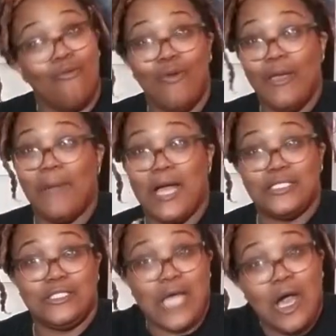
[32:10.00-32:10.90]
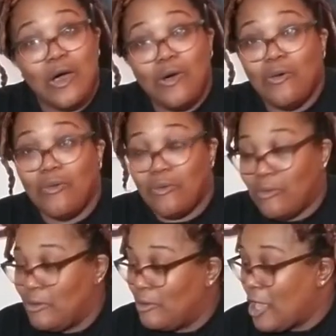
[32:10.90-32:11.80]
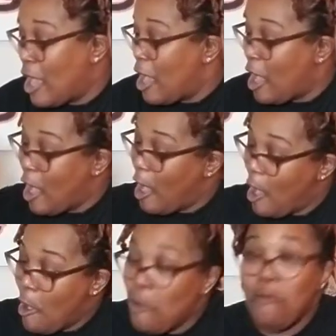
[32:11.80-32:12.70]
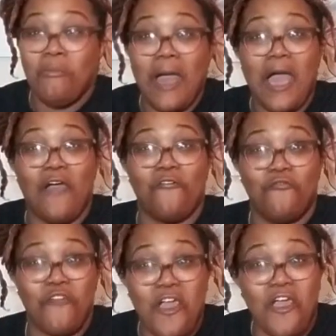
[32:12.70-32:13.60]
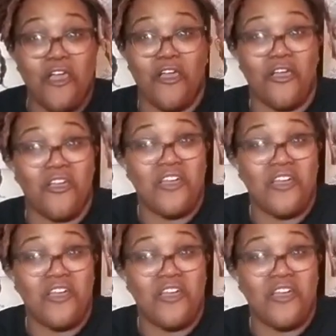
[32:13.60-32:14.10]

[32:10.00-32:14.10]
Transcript: with my stone on my fur.